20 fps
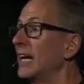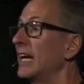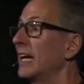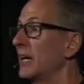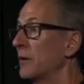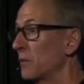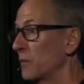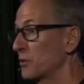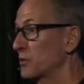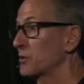
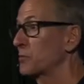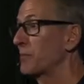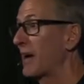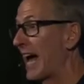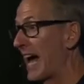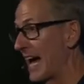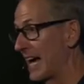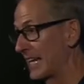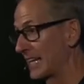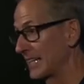It was
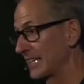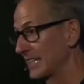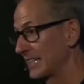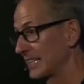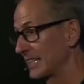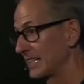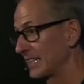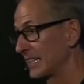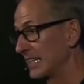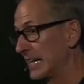bad.
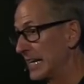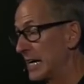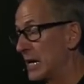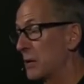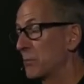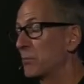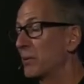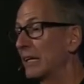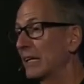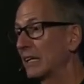
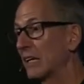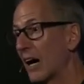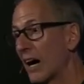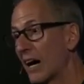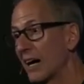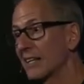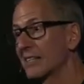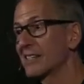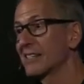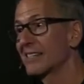But
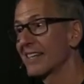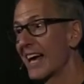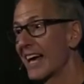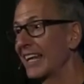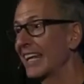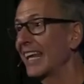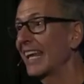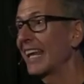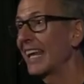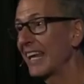God
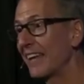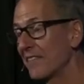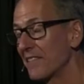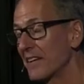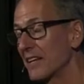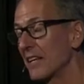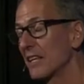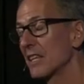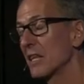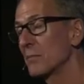said,
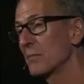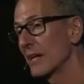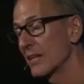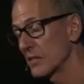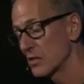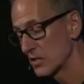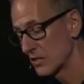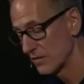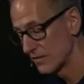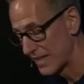even in the
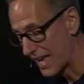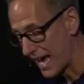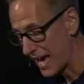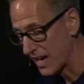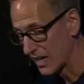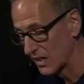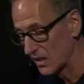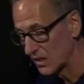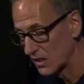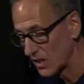midst of
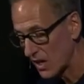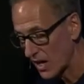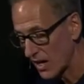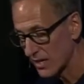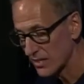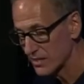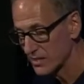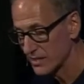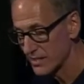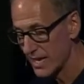that,
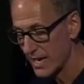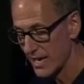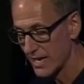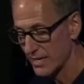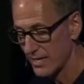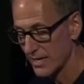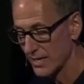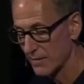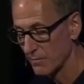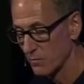God
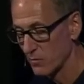said